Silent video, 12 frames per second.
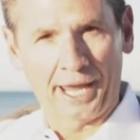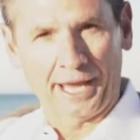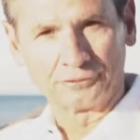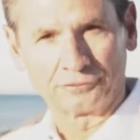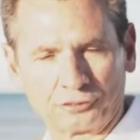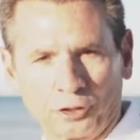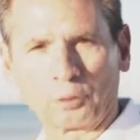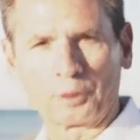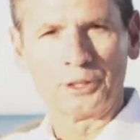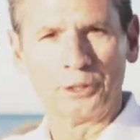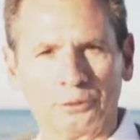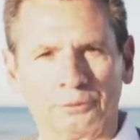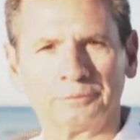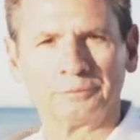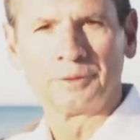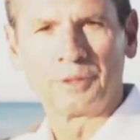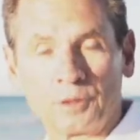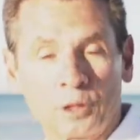and so are you.
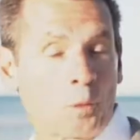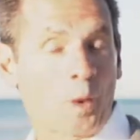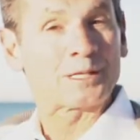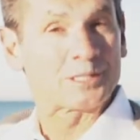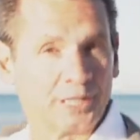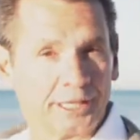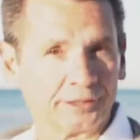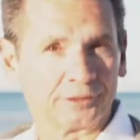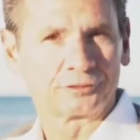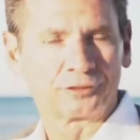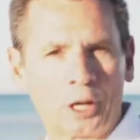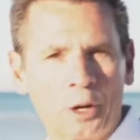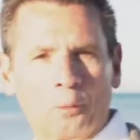The question is,